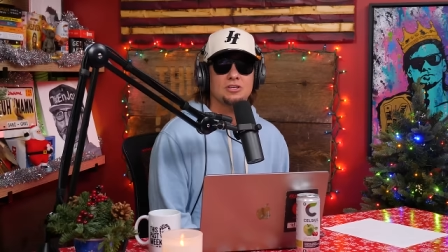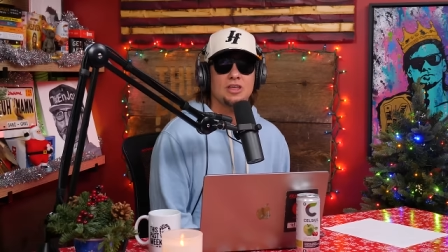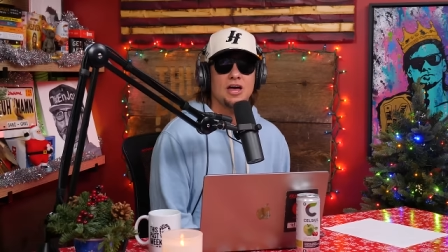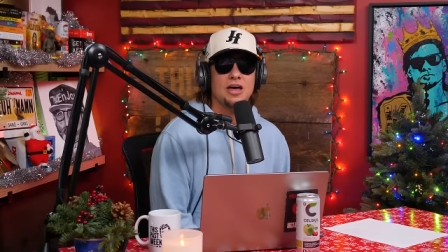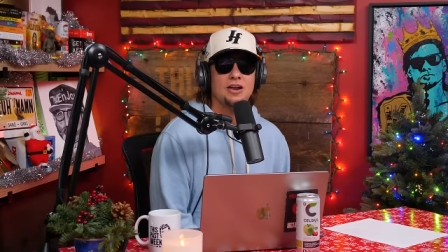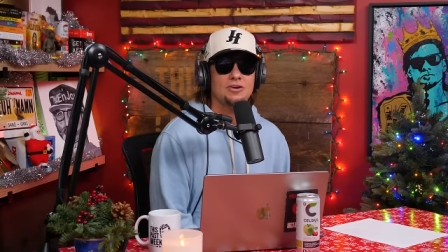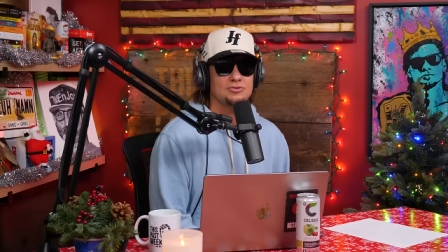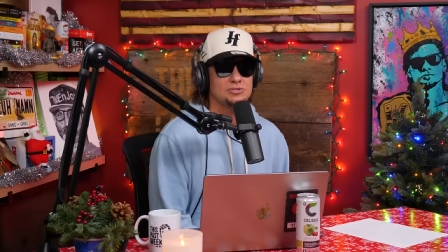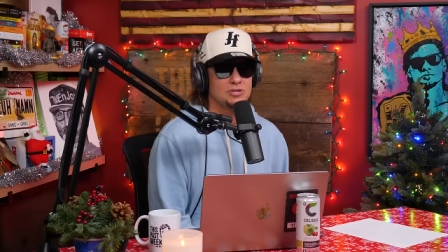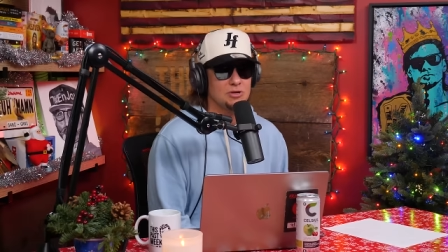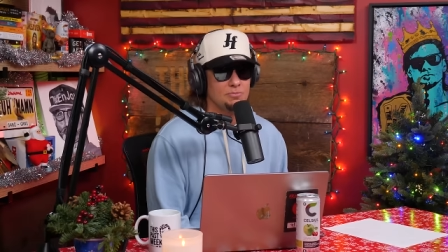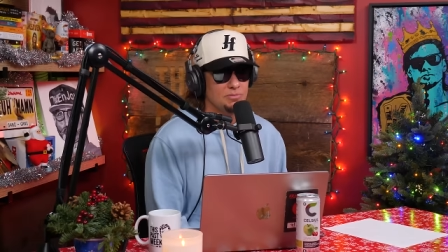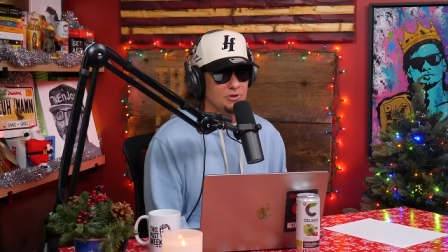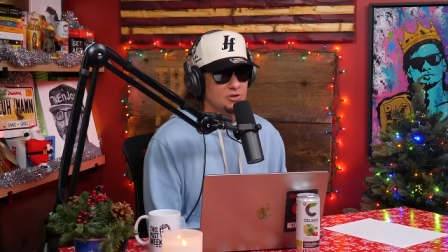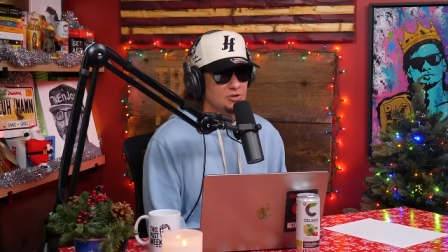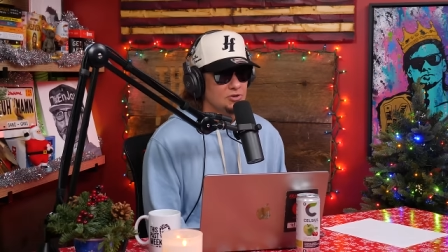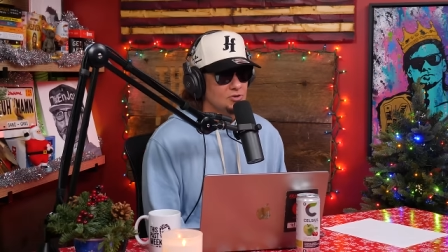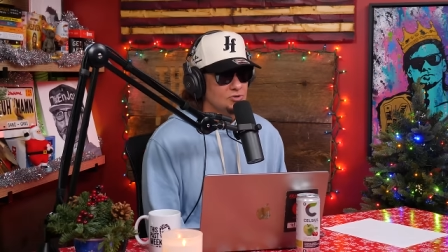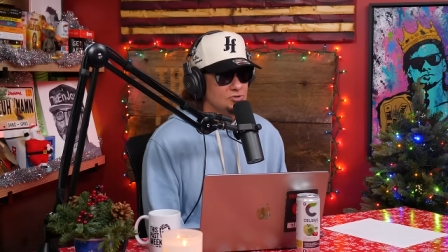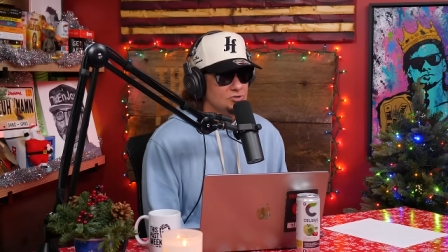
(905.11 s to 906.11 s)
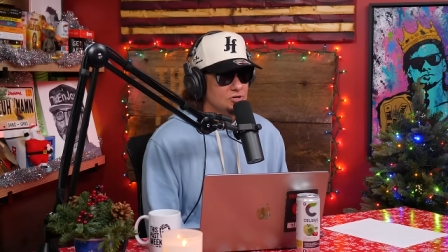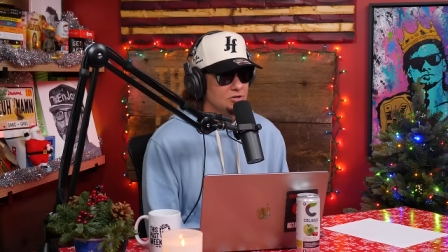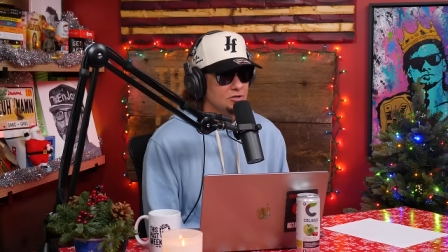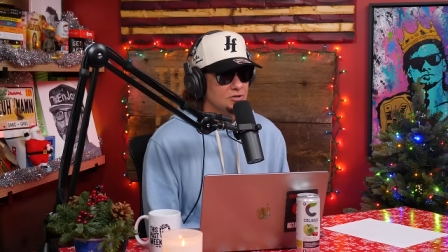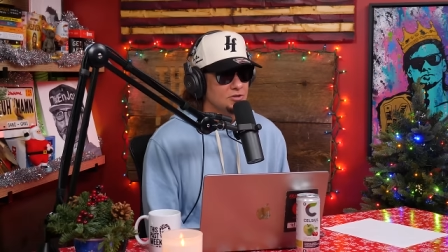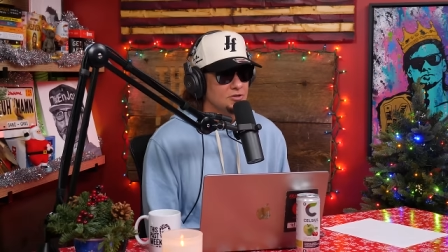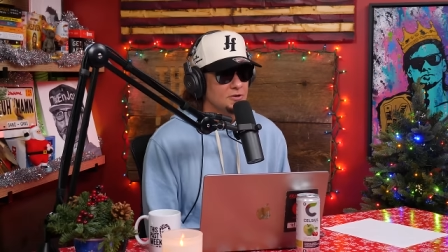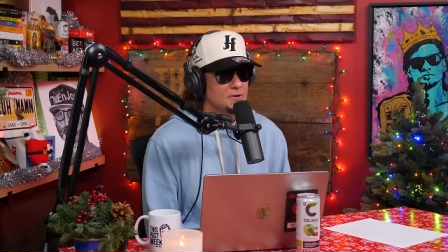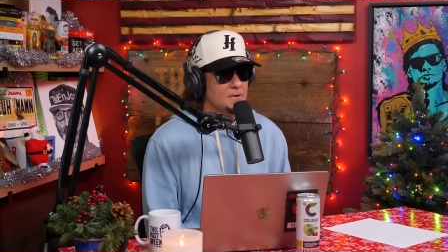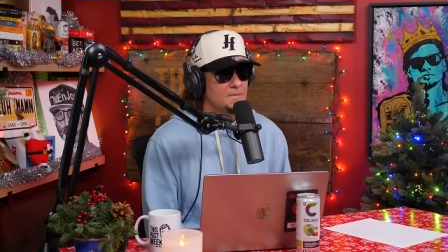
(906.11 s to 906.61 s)
to that Ozempic
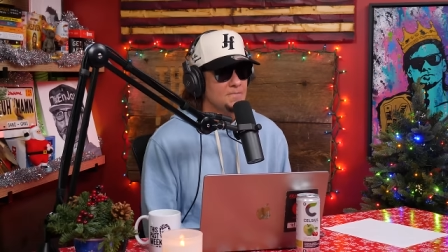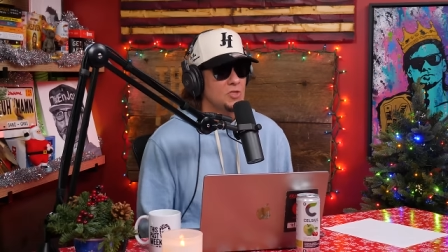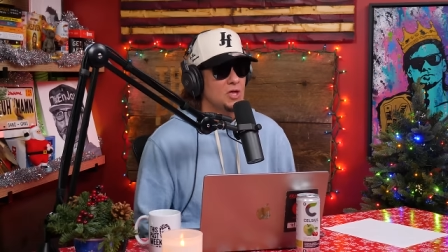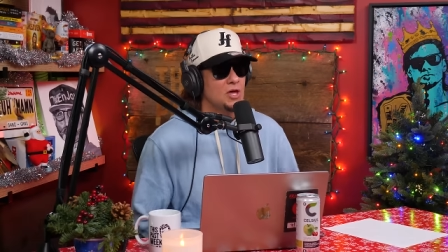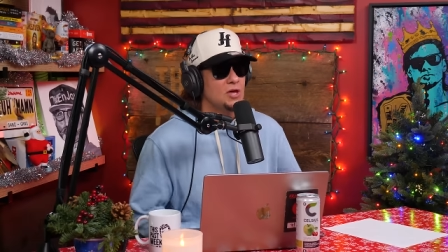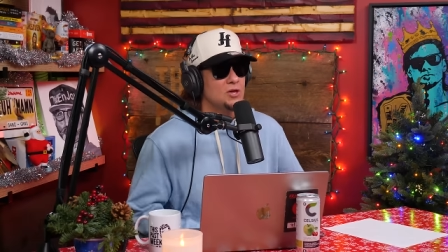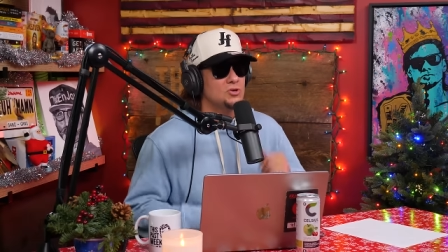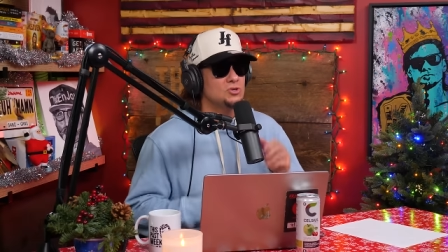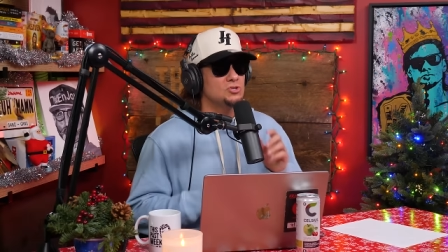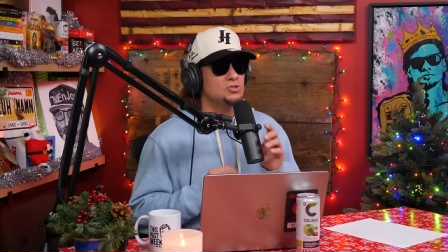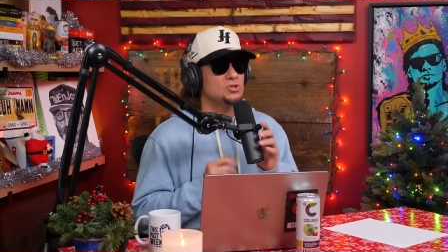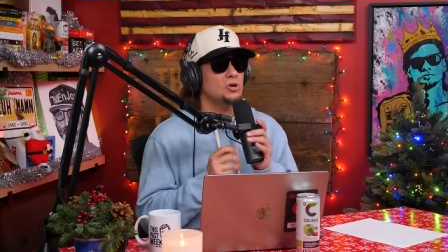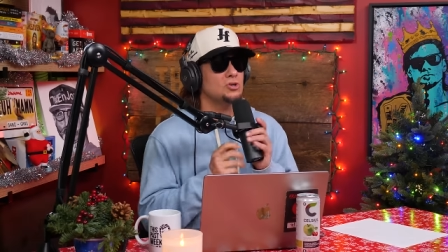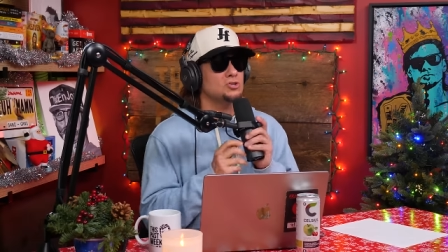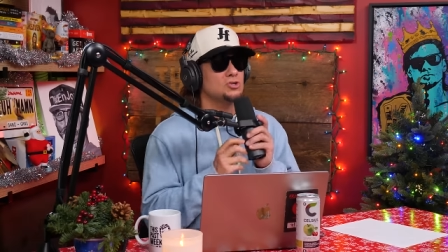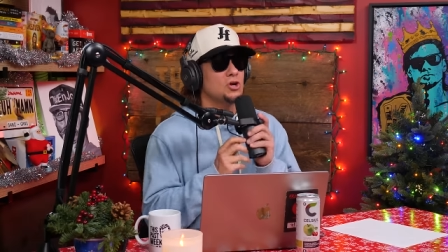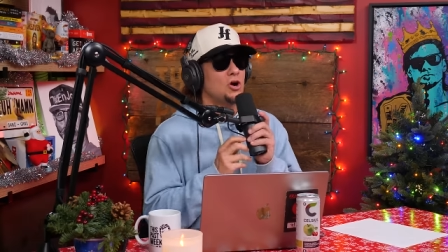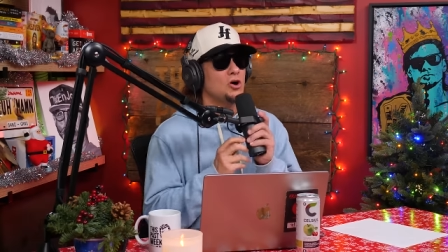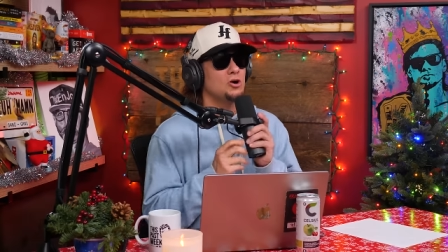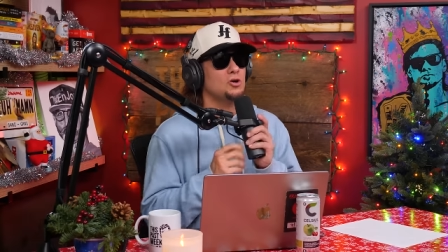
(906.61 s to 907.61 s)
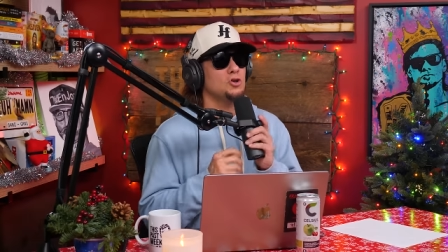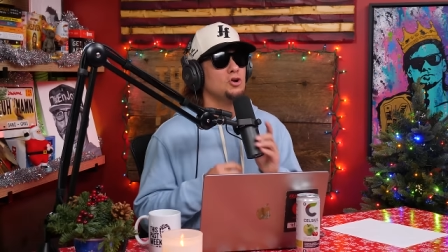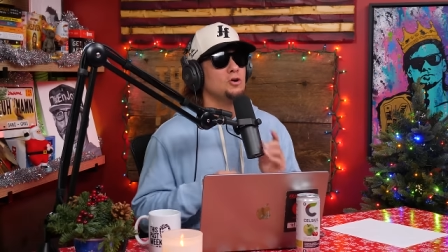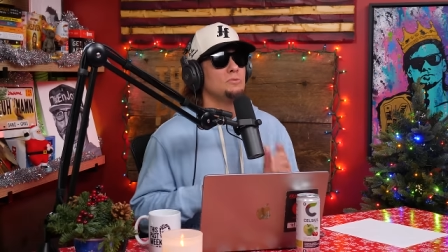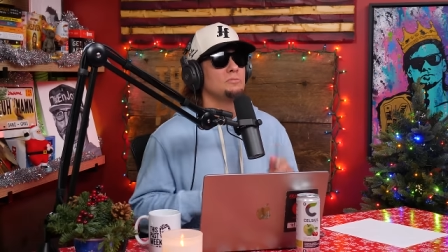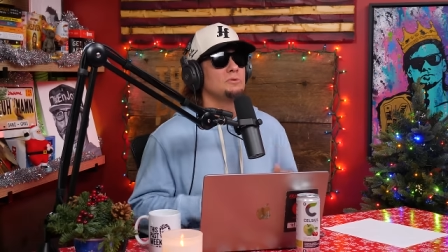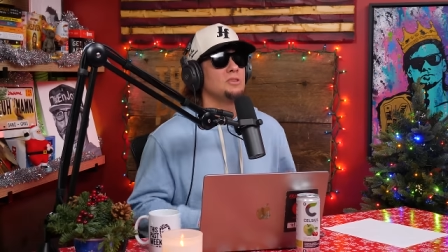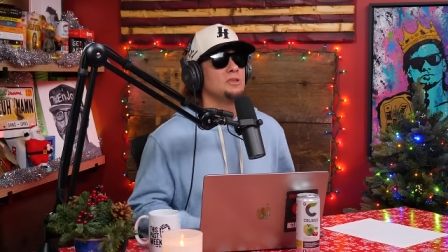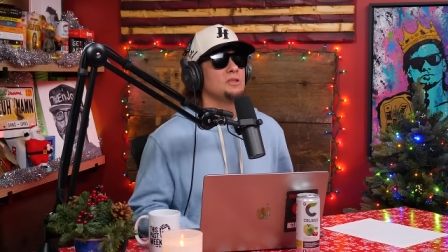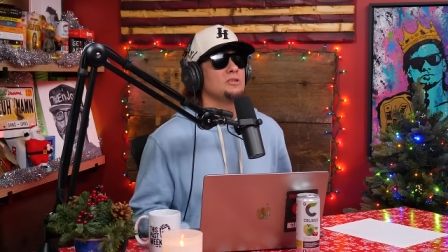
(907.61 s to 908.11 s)
user? You start talking to
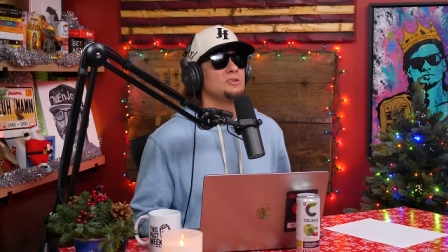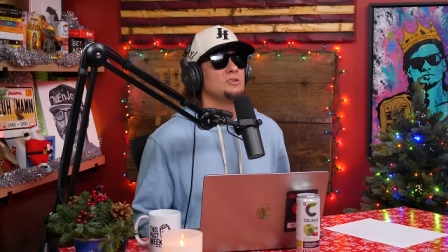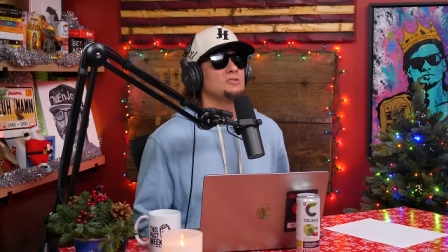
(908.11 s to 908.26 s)
them and they